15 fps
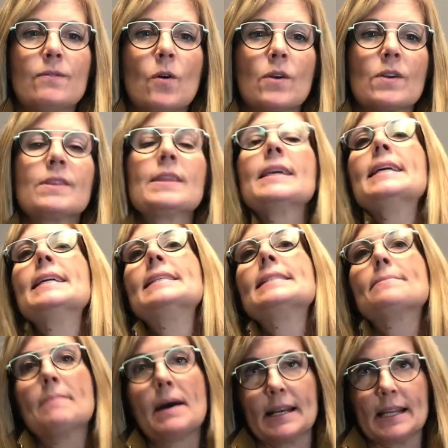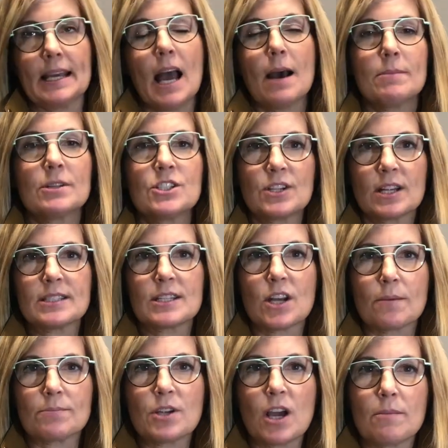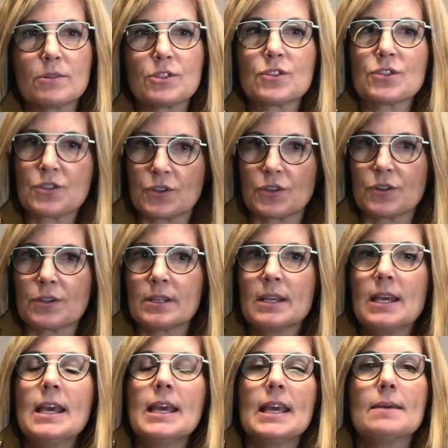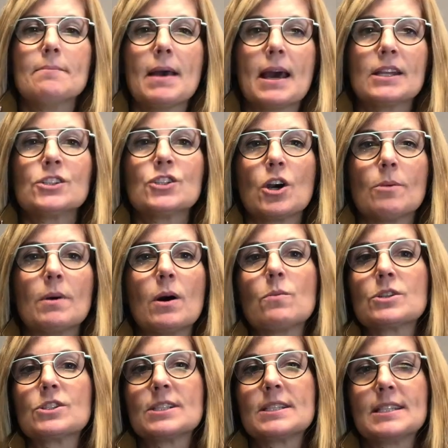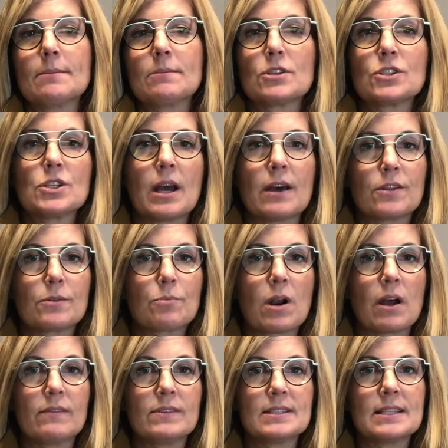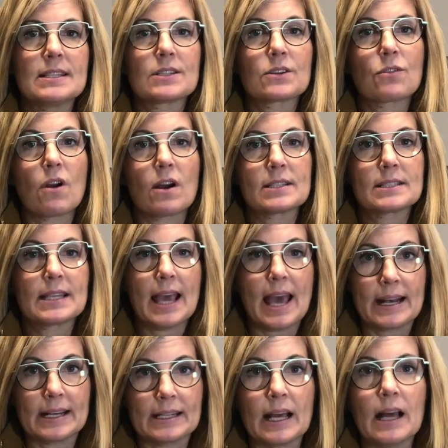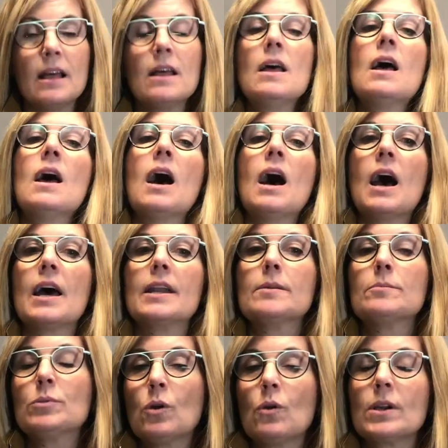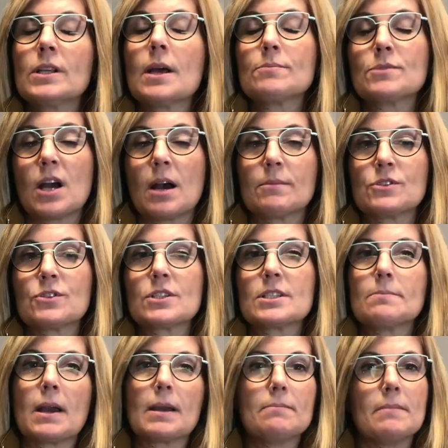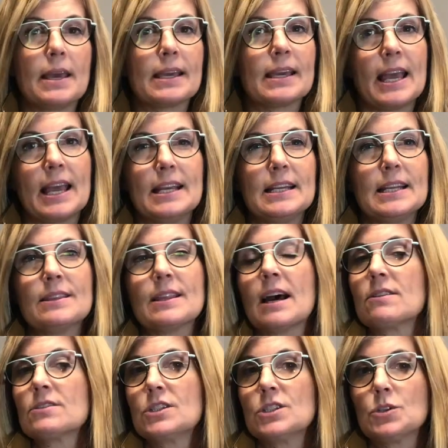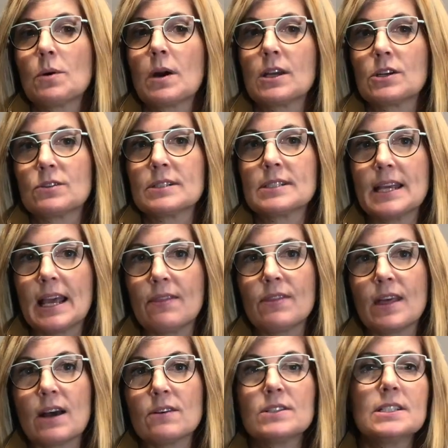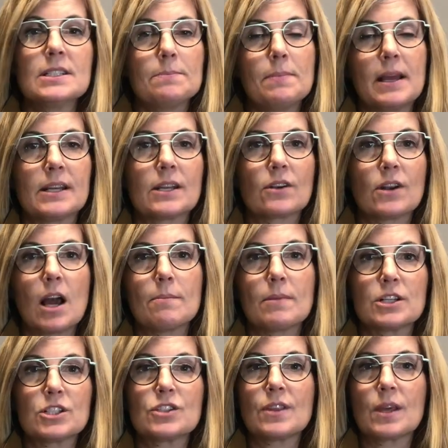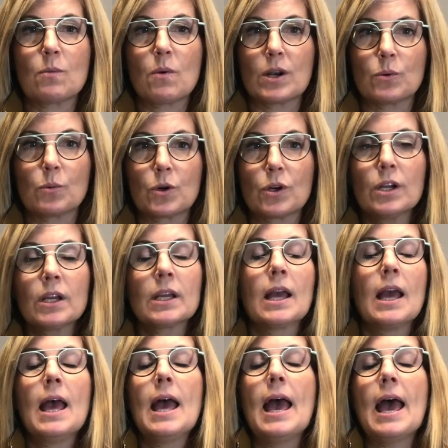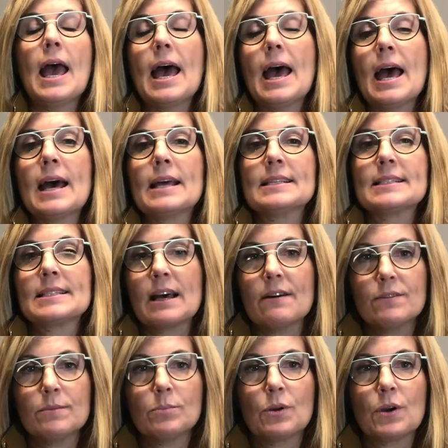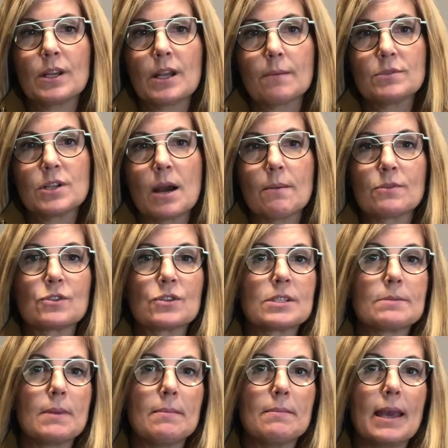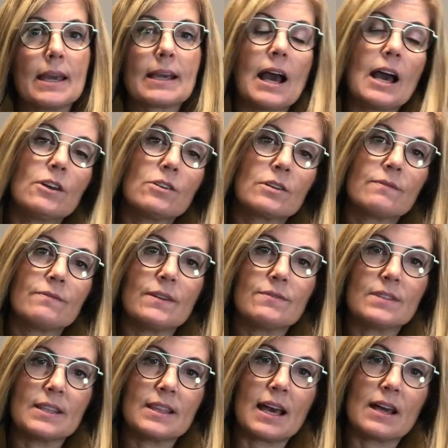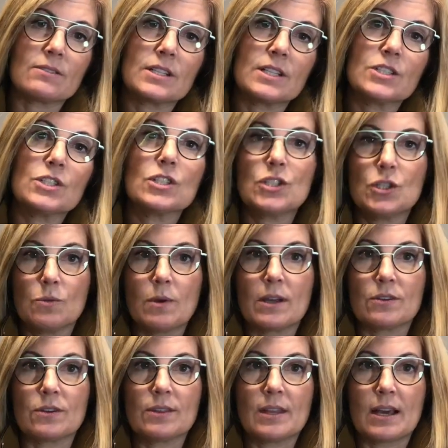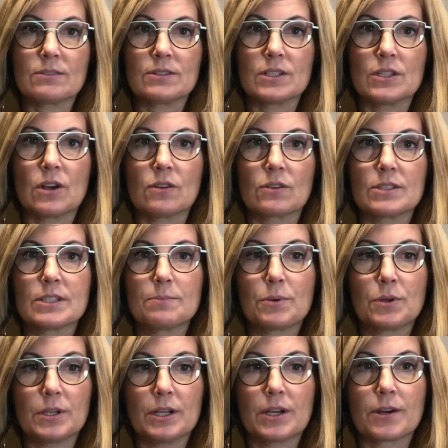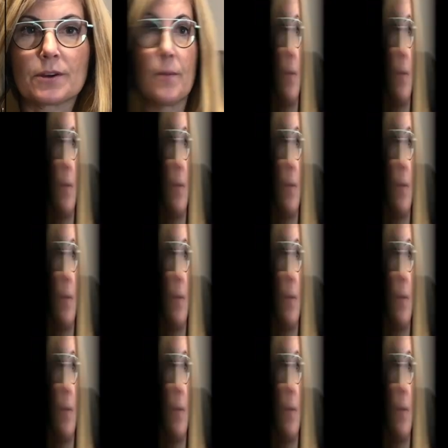Fourth is money. How much does an optometrist earn? In Manitoba, which is similar to other provinces across Canada, an employed optometrist might make 80,000 to 110,000 depending on how much they want to work, and a self-employed optometrist may make 150,000 to 200,000 dollars per year.